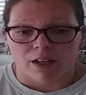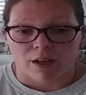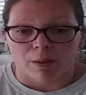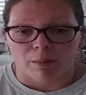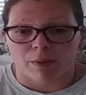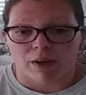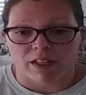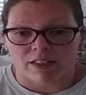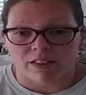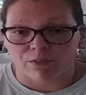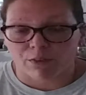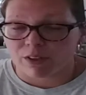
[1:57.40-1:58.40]

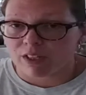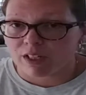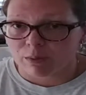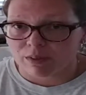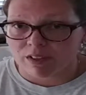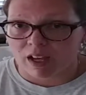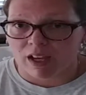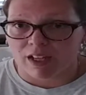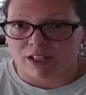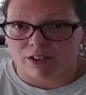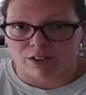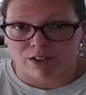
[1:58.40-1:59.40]
But for the liquid
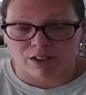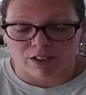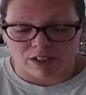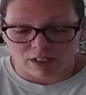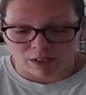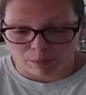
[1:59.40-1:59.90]
diet, you're going to need